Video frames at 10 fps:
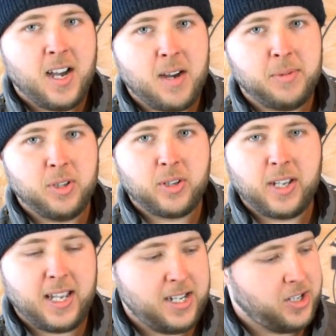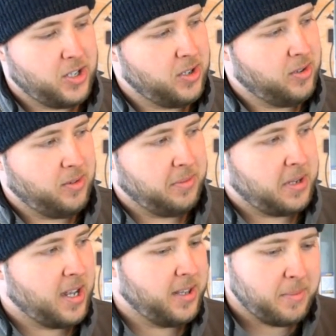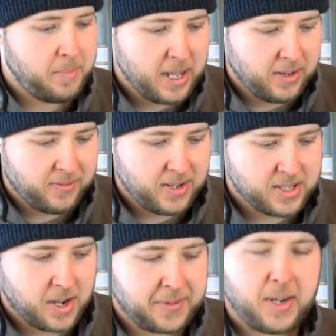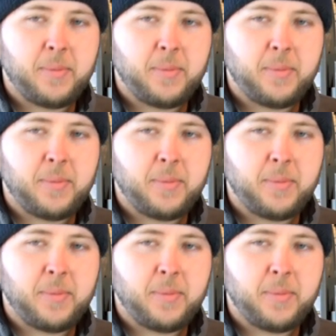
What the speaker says: I've been looking into kind of the benefits of it.